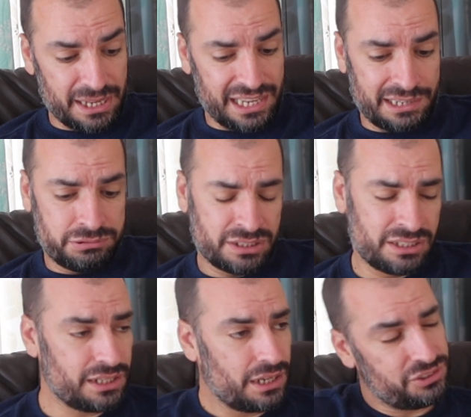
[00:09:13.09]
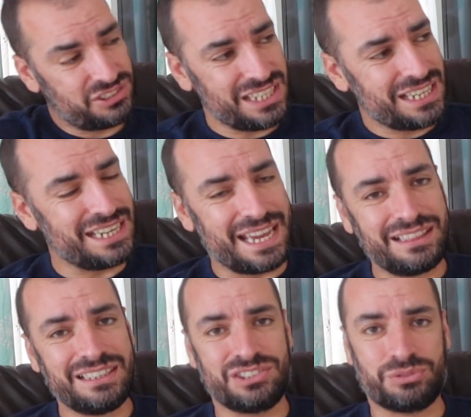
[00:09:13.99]
I was thinking
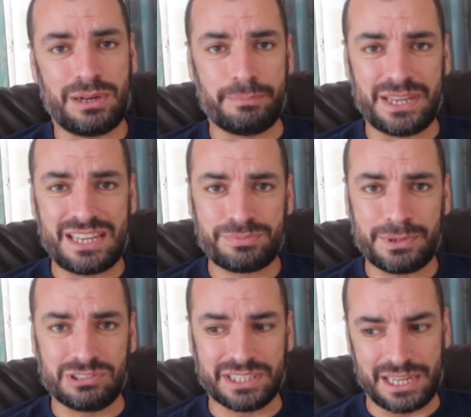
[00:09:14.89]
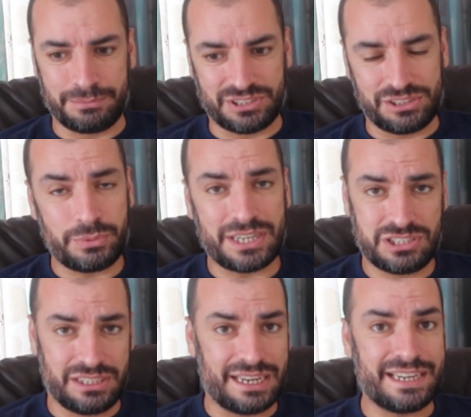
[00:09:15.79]
earlier as well, baseball games. I do
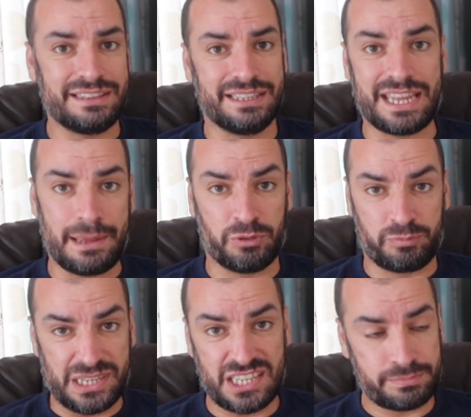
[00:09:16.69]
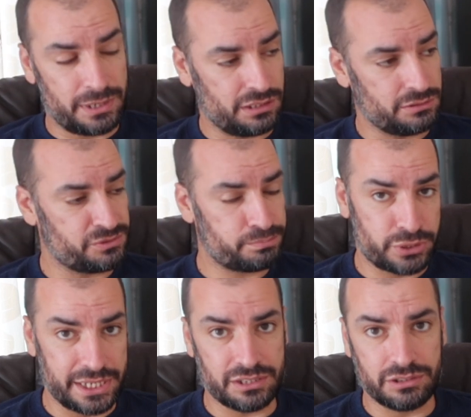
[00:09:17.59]
actually like the game of baseball. I was
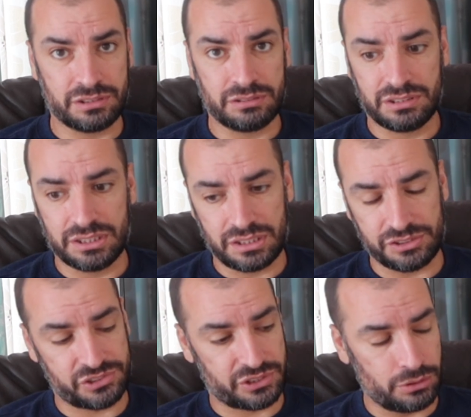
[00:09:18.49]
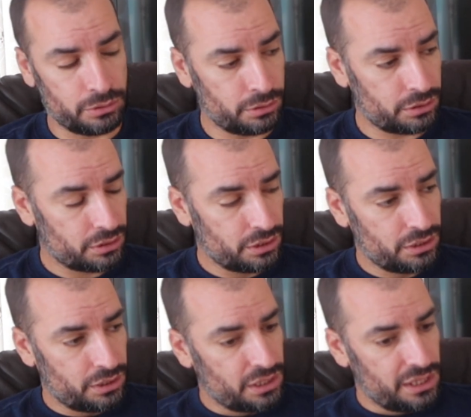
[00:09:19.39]
pretty good at school,
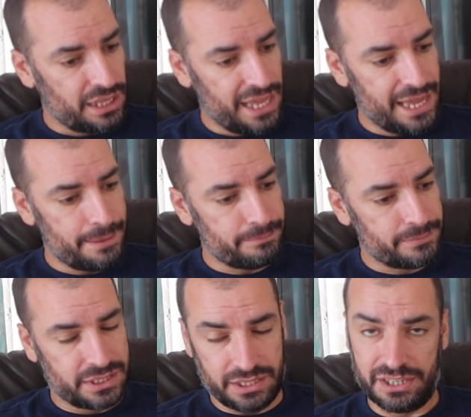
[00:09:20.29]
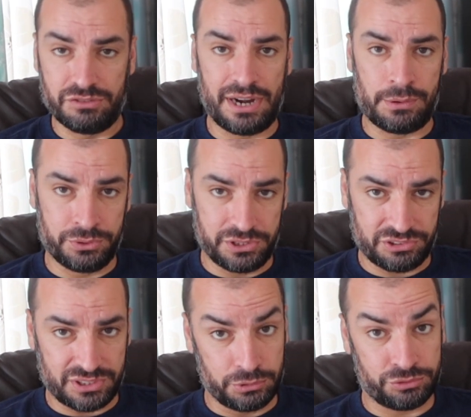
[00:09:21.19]
and at
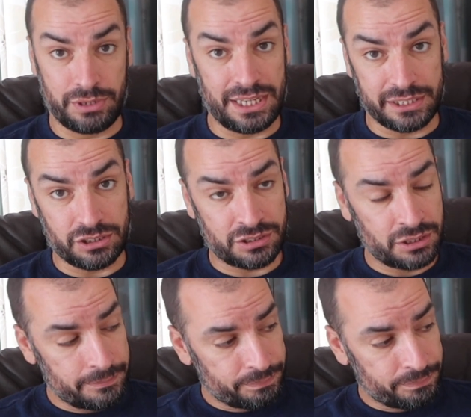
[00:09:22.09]
rounders I was really good.